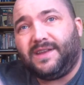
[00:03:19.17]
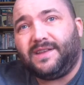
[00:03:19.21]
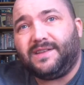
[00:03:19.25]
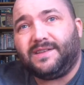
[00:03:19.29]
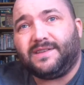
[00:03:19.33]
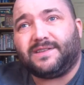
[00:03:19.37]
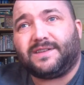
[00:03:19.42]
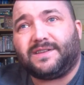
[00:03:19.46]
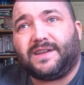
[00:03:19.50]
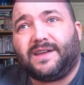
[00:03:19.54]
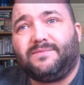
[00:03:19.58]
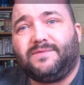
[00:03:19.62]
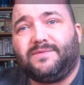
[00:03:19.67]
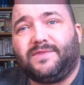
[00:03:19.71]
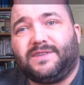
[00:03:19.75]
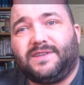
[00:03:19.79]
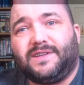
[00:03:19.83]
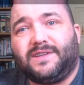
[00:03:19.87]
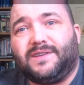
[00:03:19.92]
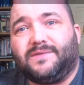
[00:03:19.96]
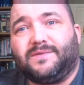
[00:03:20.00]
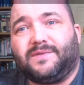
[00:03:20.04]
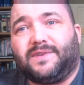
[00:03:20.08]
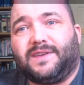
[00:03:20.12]
eating the sandwich,
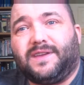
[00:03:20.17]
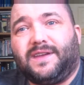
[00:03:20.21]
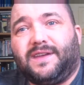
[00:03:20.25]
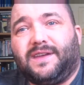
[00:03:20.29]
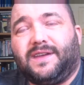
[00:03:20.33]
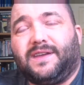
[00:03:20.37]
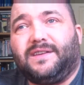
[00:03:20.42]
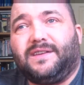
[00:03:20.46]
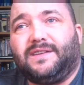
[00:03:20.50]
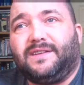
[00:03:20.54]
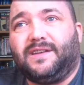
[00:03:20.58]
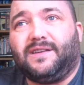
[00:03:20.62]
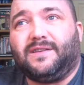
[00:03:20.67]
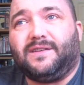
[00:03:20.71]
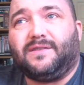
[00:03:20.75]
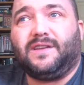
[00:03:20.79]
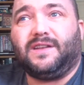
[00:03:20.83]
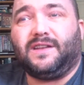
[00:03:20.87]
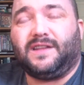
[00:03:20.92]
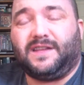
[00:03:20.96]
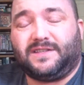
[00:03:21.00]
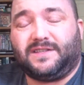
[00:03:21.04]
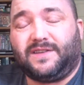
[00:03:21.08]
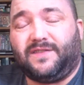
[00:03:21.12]
I don't care. You know,
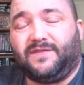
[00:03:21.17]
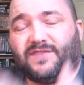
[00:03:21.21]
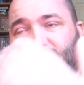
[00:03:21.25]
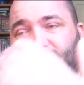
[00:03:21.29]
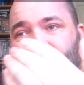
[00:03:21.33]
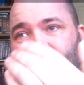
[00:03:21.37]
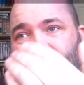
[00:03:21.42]
unless I've